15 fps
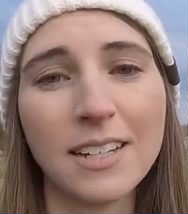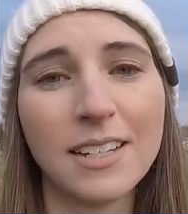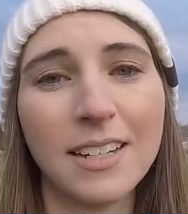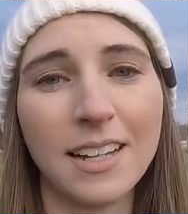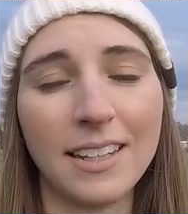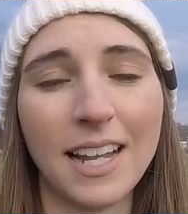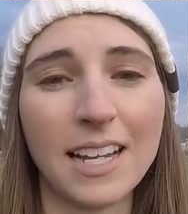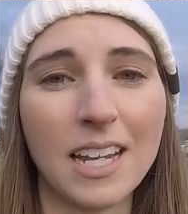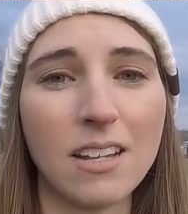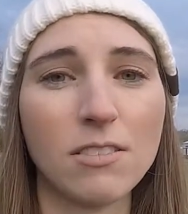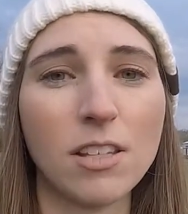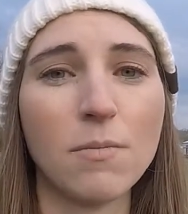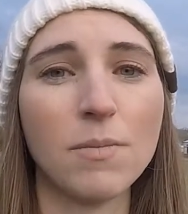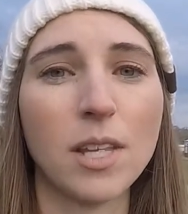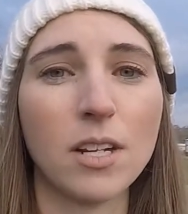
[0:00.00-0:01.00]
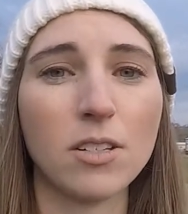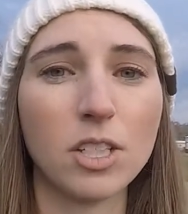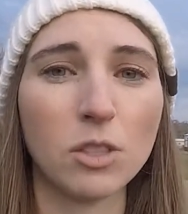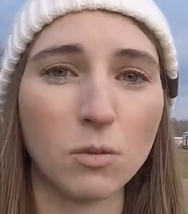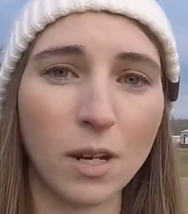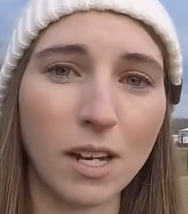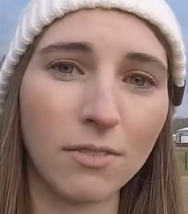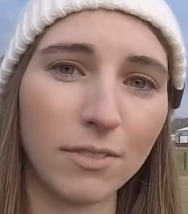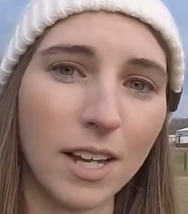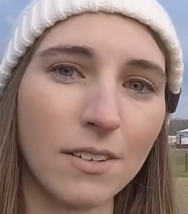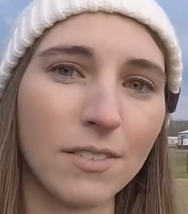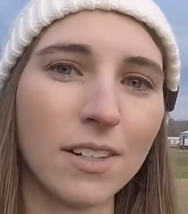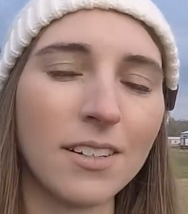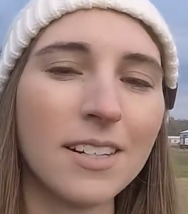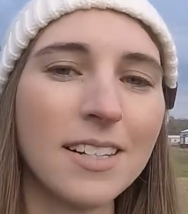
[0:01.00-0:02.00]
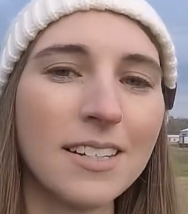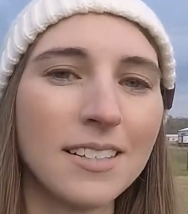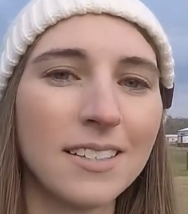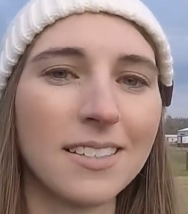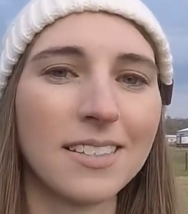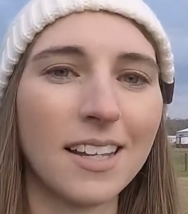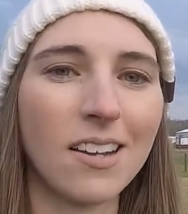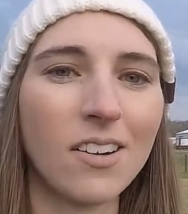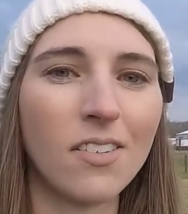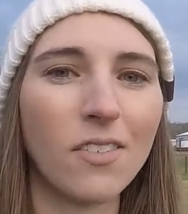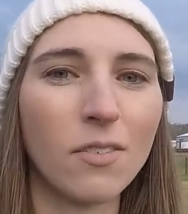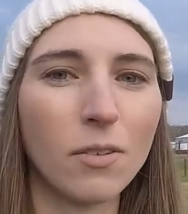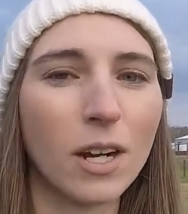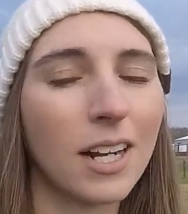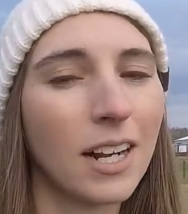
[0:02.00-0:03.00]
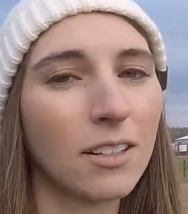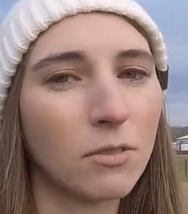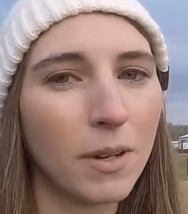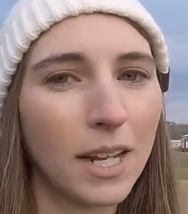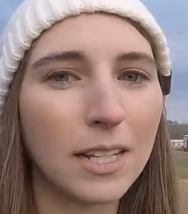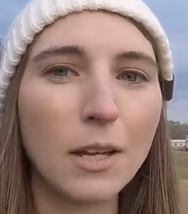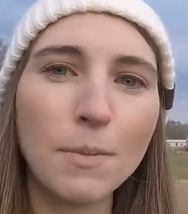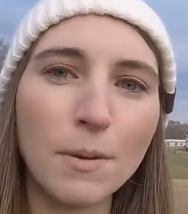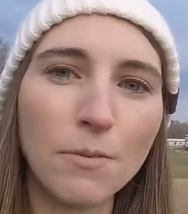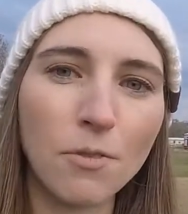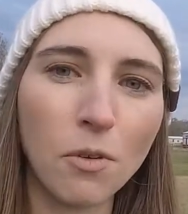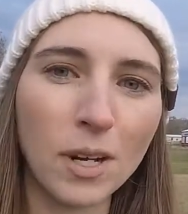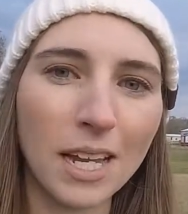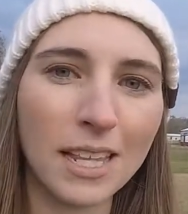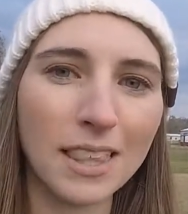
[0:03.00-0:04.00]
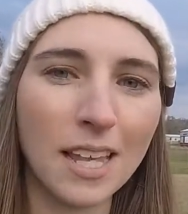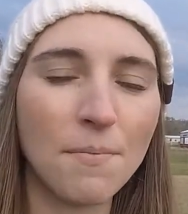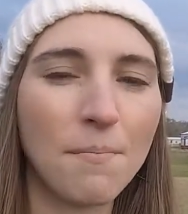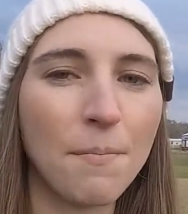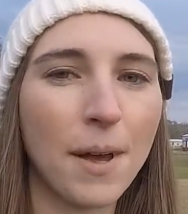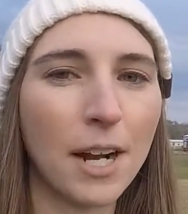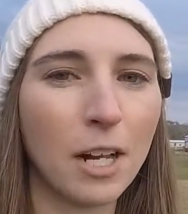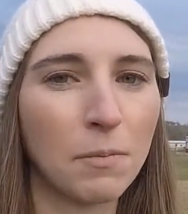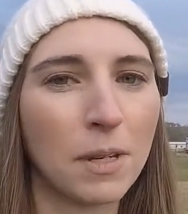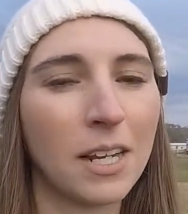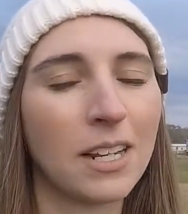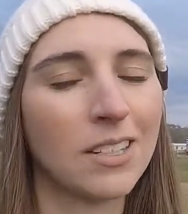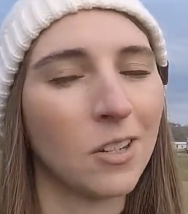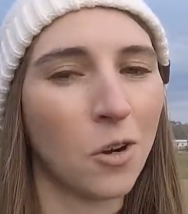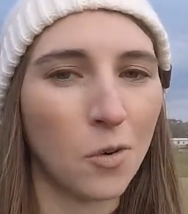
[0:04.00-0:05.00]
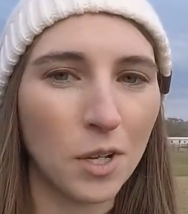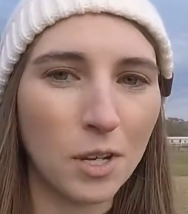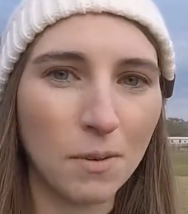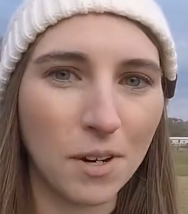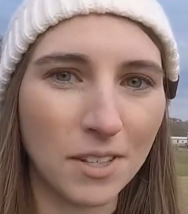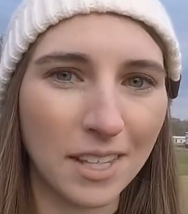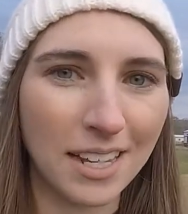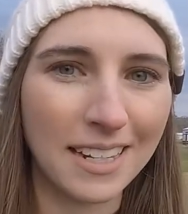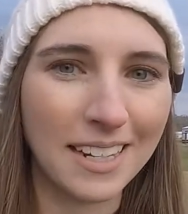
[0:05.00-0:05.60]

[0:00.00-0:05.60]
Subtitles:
and that gives them their sweet flavor. So we're gonna have to wait a little bit before we eat them, but it'll be totally worth it